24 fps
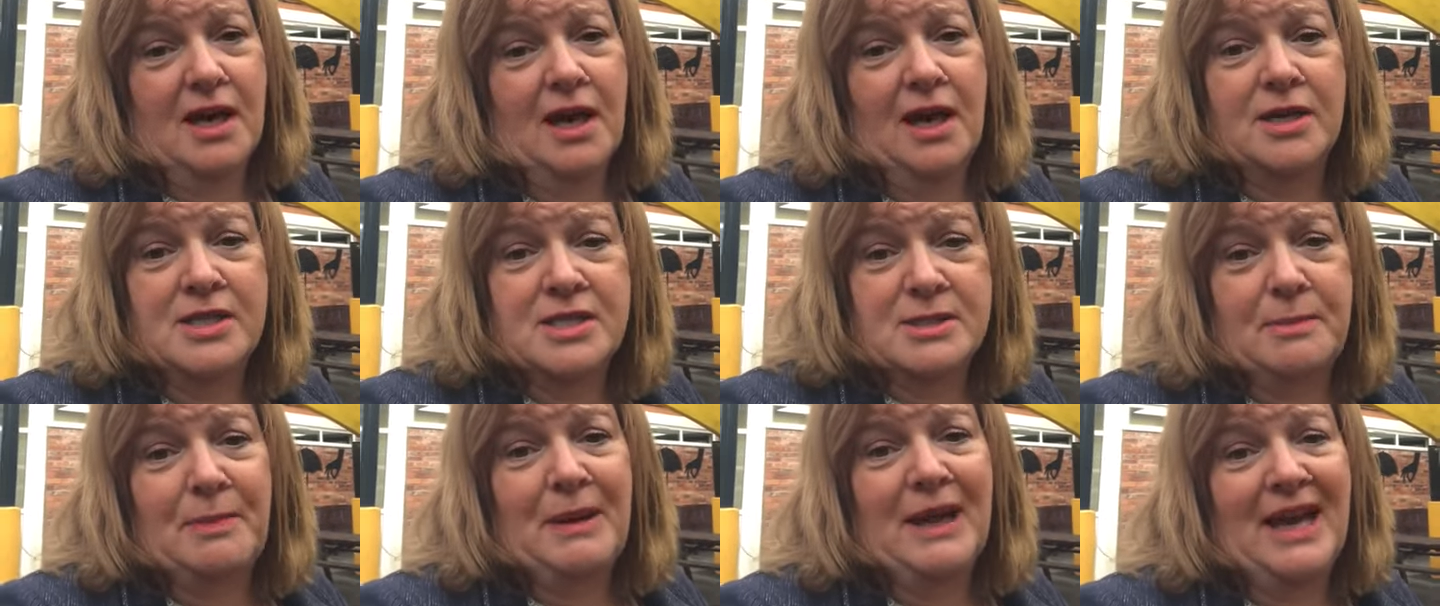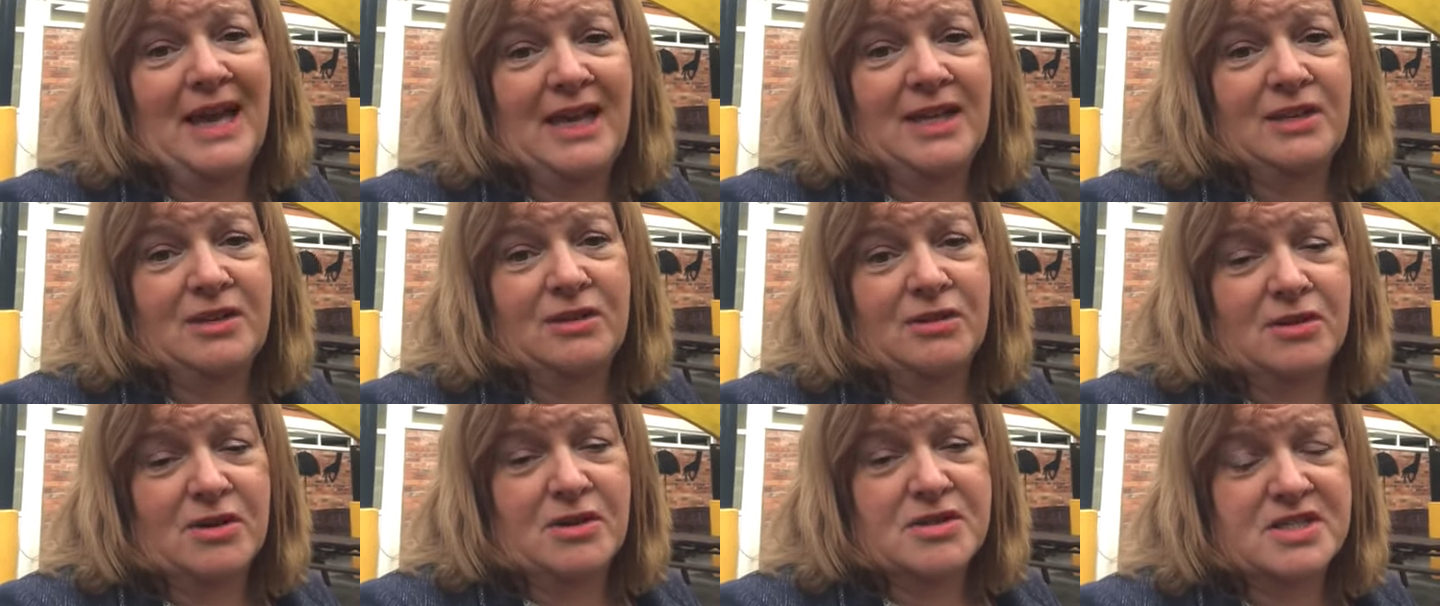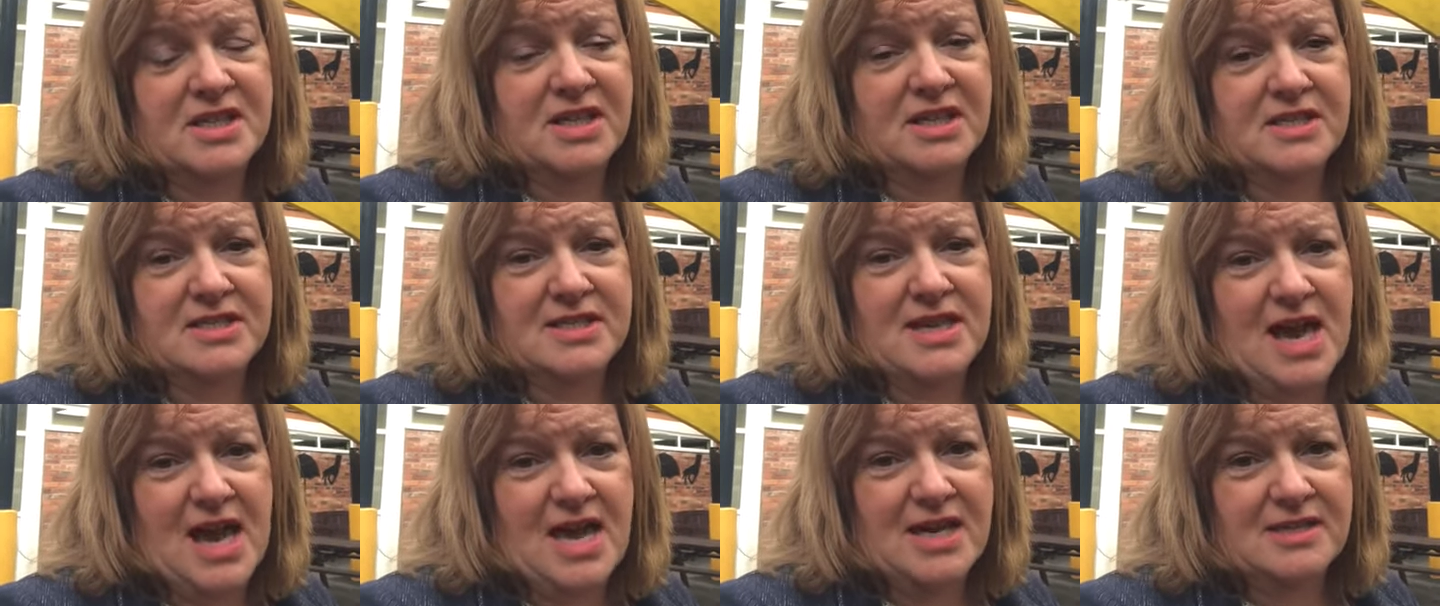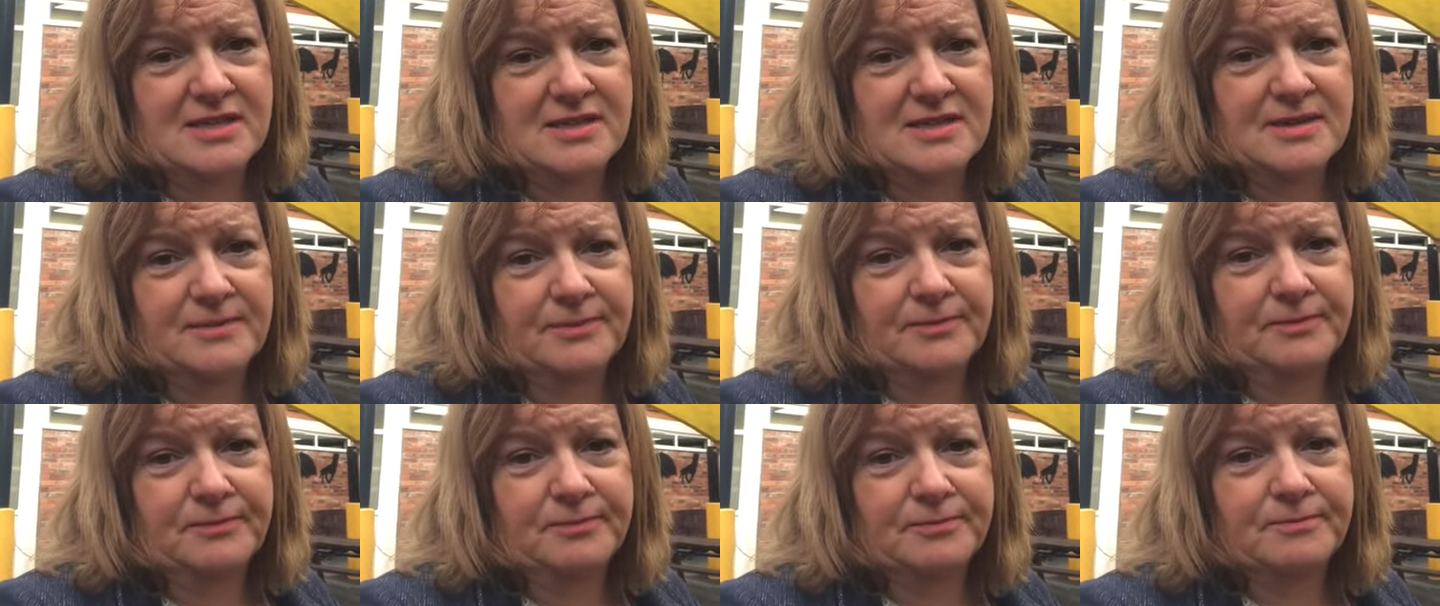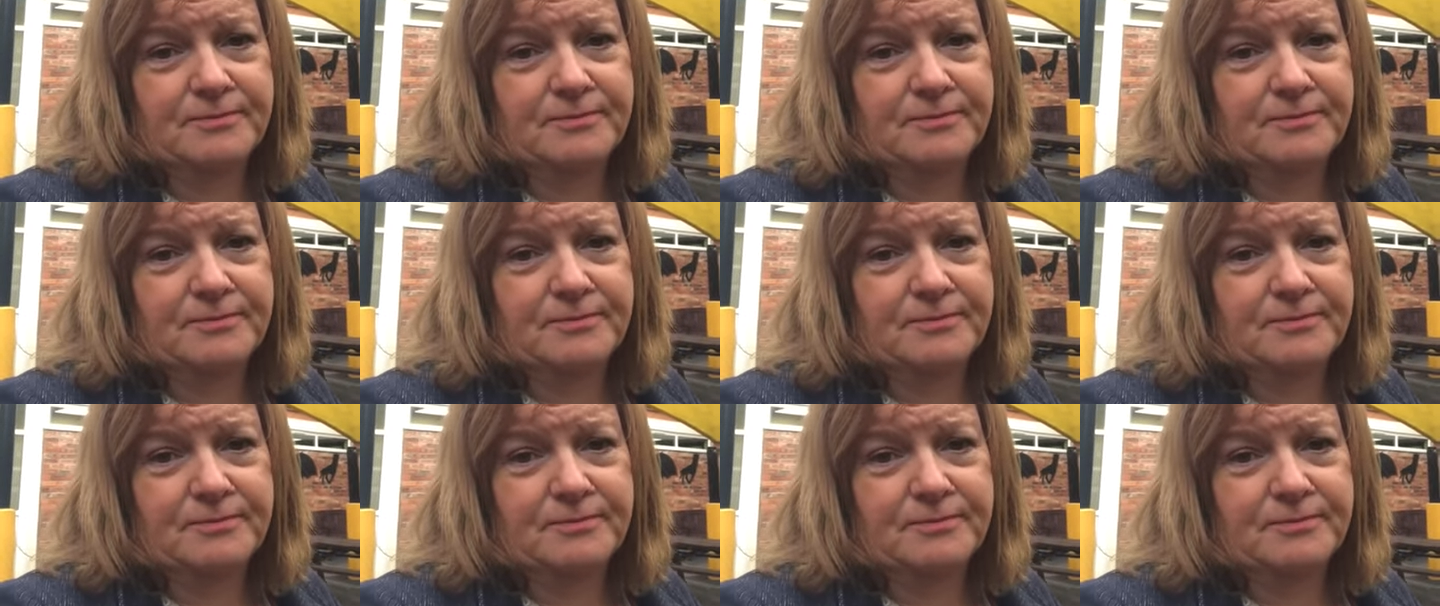underpin your success.